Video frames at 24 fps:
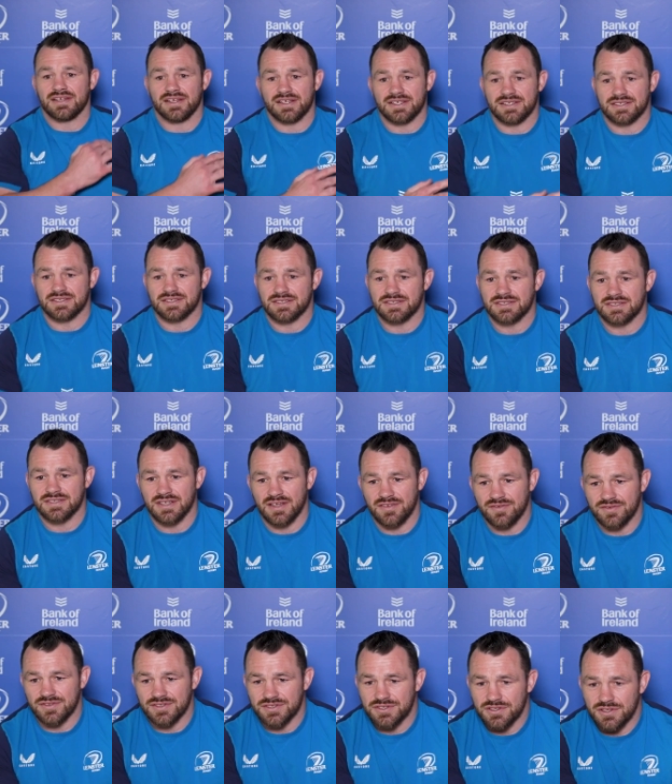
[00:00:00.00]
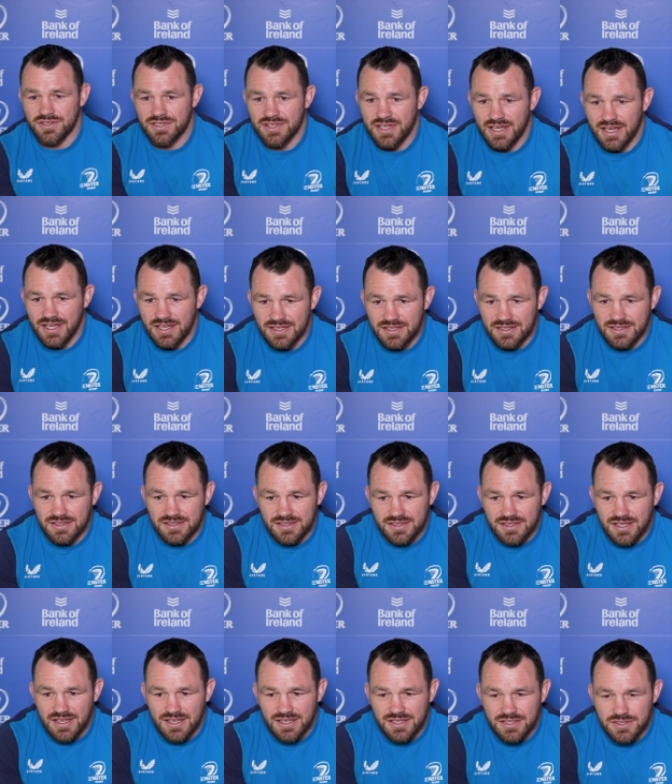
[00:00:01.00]
has I've enjoyed that
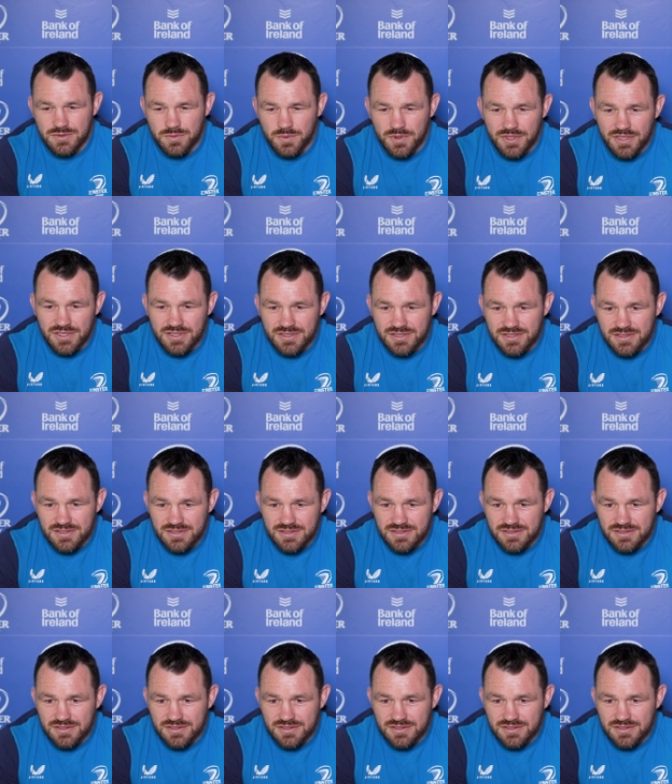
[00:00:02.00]
and, and it's worked.